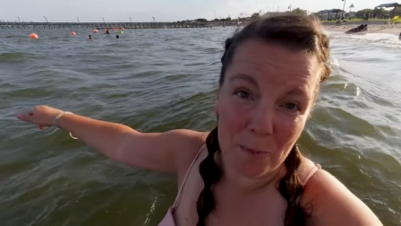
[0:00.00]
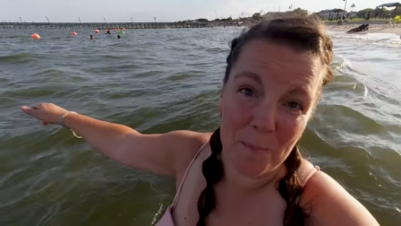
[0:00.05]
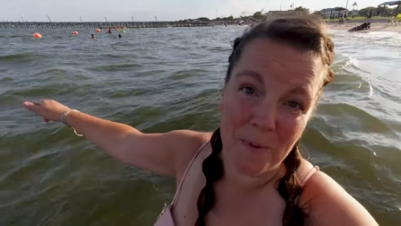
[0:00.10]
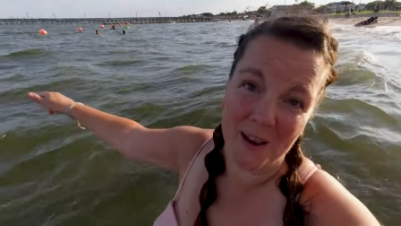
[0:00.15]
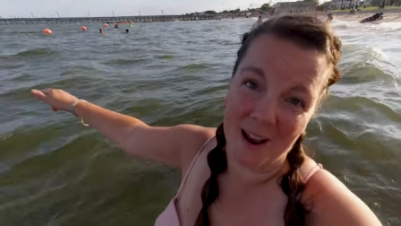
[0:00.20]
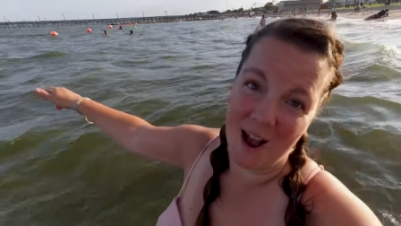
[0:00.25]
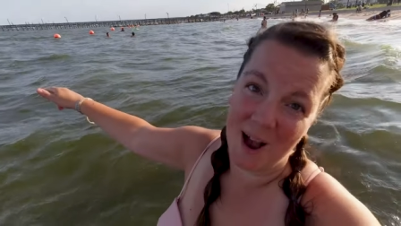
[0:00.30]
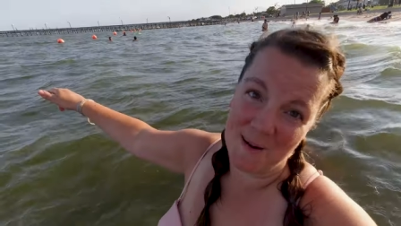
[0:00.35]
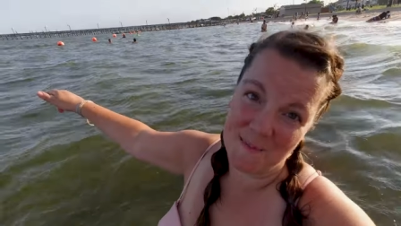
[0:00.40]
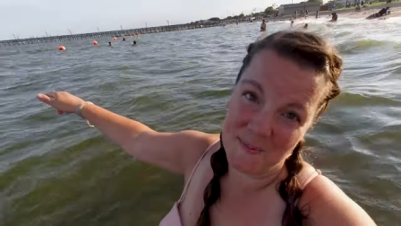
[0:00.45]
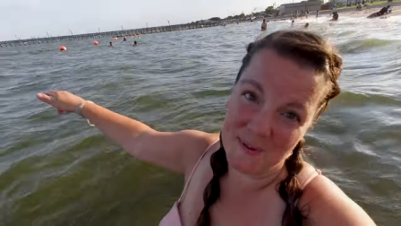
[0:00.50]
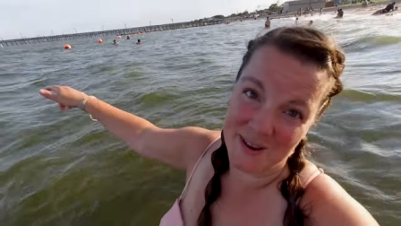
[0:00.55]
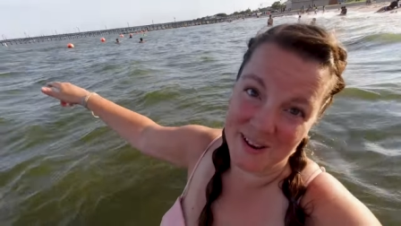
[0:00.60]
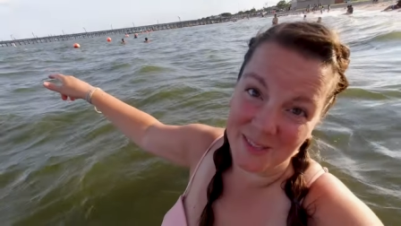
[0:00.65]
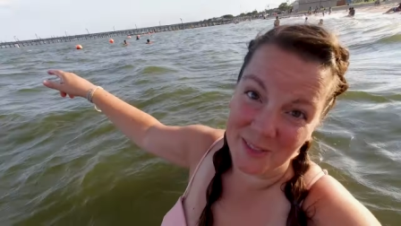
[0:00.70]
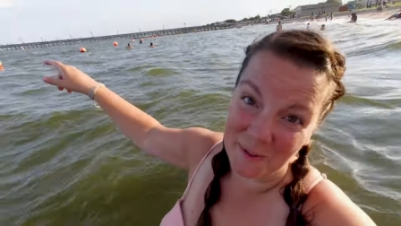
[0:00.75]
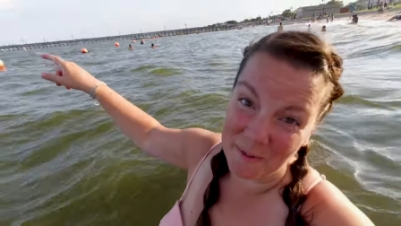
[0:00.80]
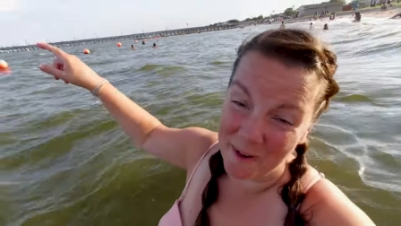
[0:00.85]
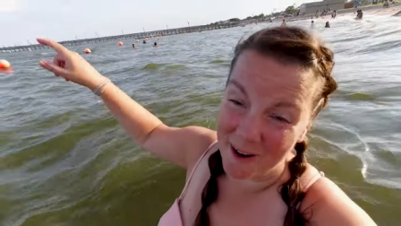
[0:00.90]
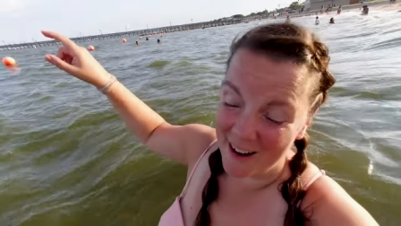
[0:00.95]
jumping up
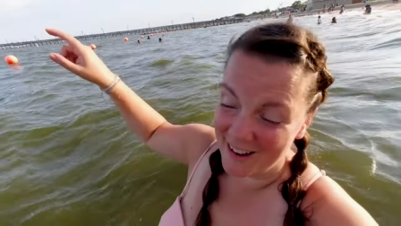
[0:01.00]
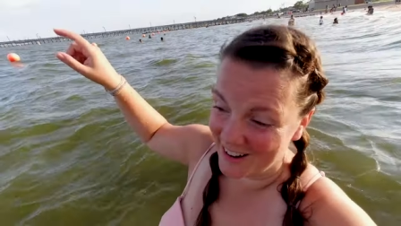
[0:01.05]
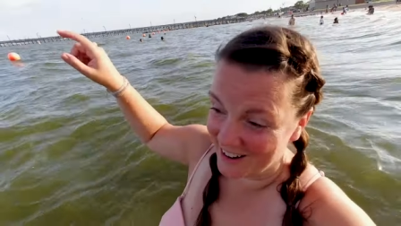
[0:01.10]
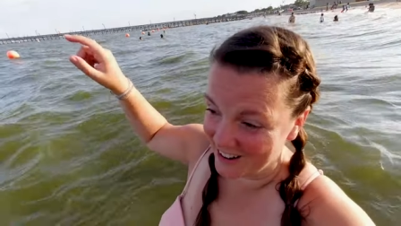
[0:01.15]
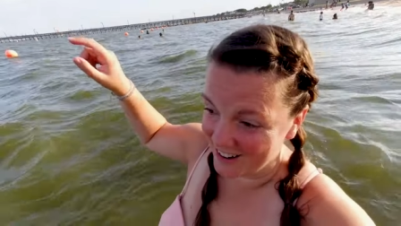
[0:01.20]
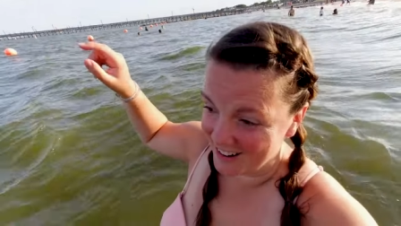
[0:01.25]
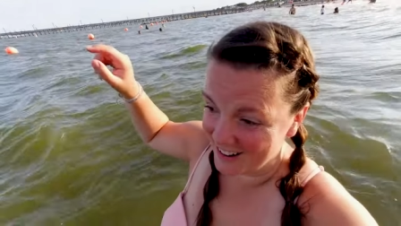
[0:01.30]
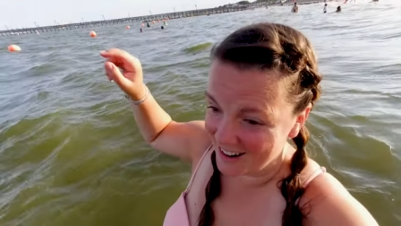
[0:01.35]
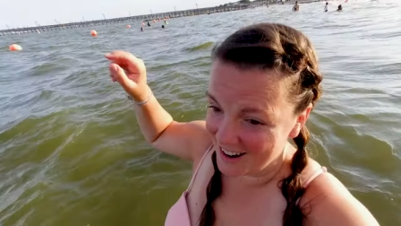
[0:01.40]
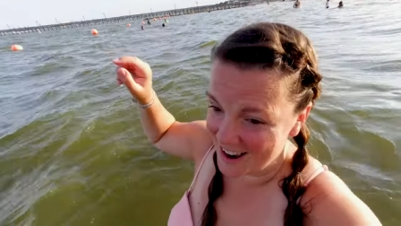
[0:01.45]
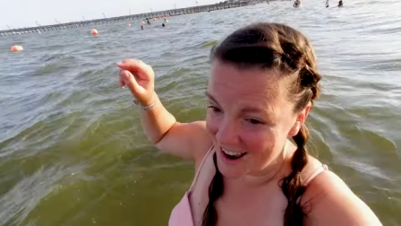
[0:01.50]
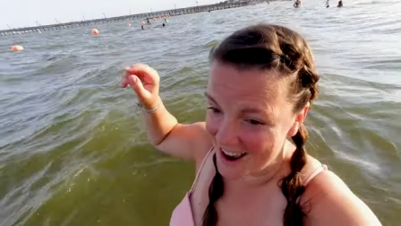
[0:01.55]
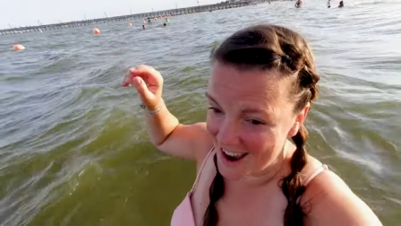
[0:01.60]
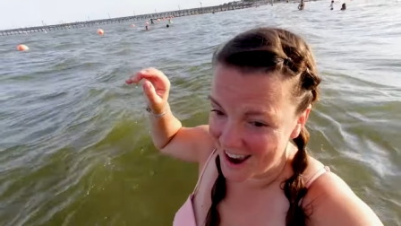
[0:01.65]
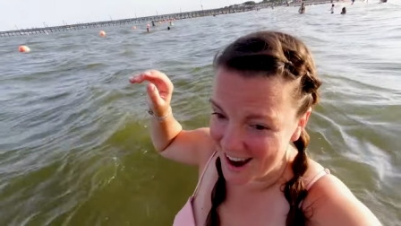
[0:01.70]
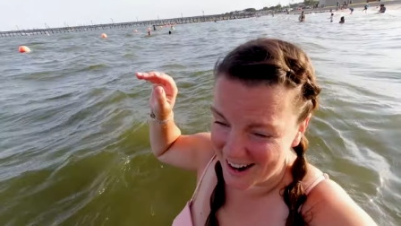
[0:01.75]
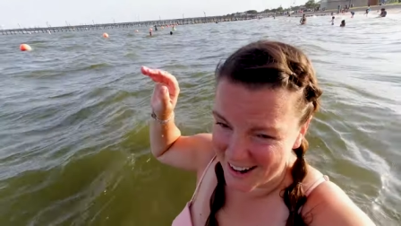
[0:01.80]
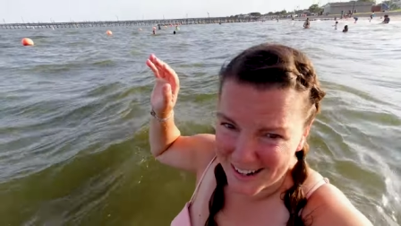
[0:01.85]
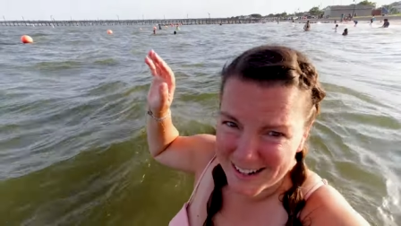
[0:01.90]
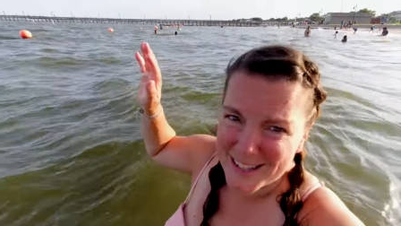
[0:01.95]
in the water
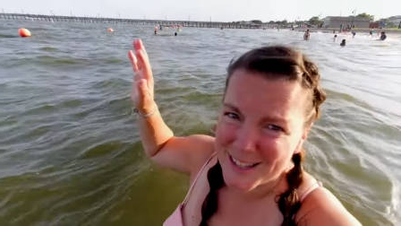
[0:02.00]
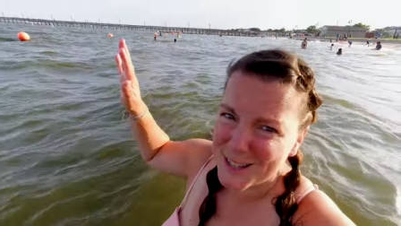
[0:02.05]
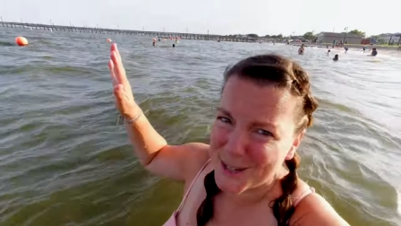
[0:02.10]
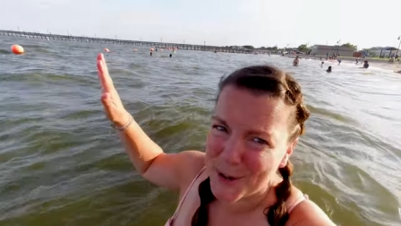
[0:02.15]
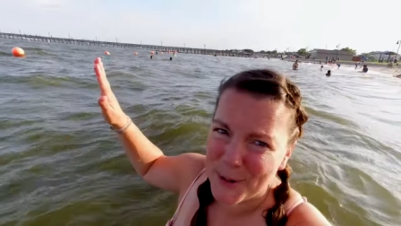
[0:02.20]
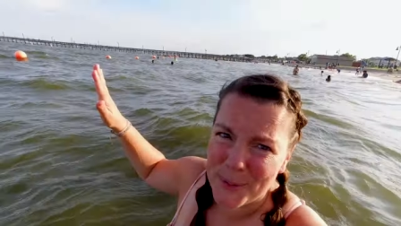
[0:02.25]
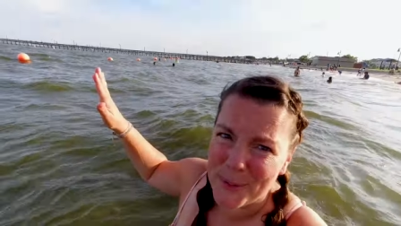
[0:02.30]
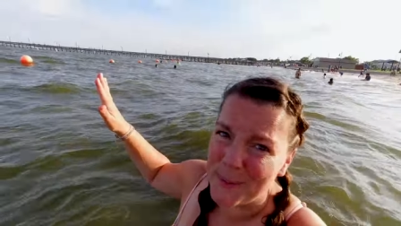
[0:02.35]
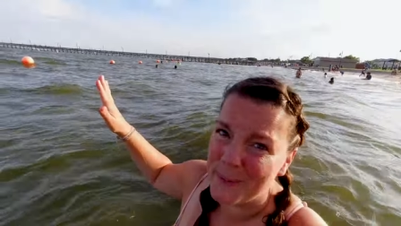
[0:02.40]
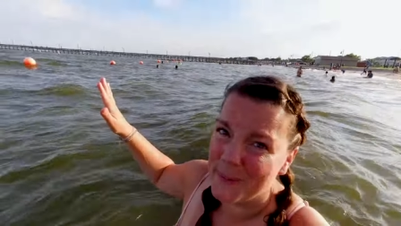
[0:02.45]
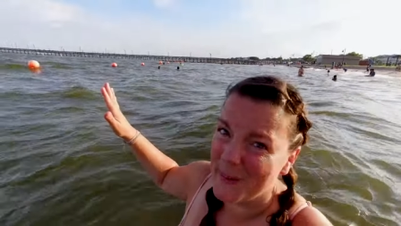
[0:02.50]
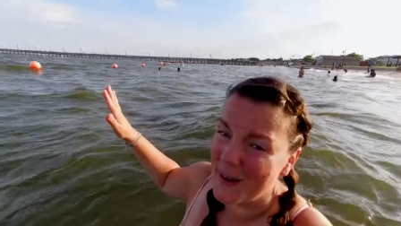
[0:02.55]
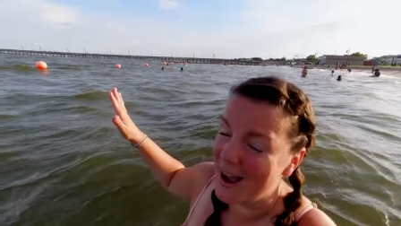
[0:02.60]
it's cool.